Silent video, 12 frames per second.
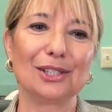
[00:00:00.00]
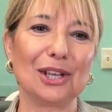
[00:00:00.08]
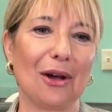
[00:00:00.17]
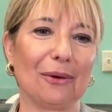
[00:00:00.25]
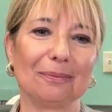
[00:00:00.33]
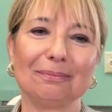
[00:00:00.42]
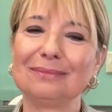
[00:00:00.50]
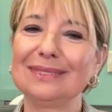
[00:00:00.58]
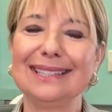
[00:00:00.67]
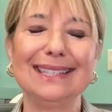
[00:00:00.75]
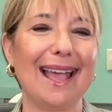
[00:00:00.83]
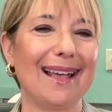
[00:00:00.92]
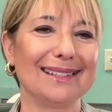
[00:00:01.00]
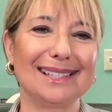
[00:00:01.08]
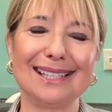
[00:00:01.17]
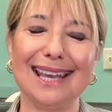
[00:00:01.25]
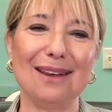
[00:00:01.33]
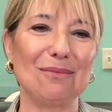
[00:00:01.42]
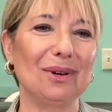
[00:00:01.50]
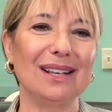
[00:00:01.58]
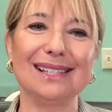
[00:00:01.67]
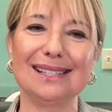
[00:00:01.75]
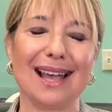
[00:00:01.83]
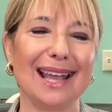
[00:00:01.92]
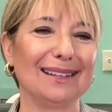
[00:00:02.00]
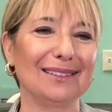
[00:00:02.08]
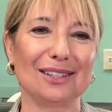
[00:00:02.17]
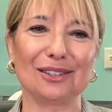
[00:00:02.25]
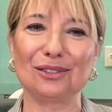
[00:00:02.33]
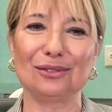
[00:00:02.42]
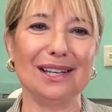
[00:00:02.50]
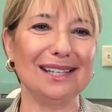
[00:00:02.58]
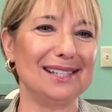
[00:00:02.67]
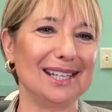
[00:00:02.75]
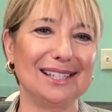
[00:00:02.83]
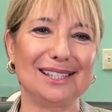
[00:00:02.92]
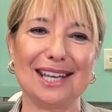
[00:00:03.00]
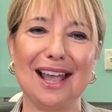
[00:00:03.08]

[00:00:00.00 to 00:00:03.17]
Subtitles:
So, yes, it was like the 360,